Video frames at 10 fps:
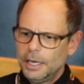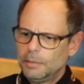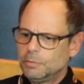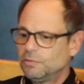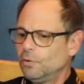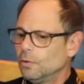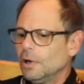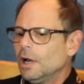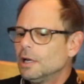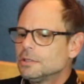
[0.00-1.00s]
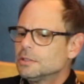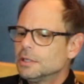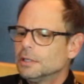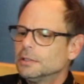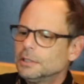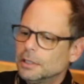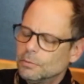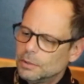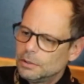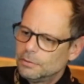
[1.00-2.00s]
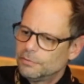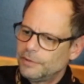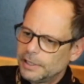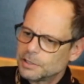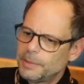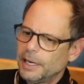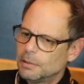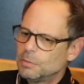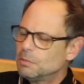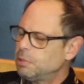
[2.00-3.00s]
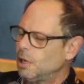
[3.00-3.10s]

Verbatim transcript: and before us, uh, you know, a uh, Phoenix Band and Meat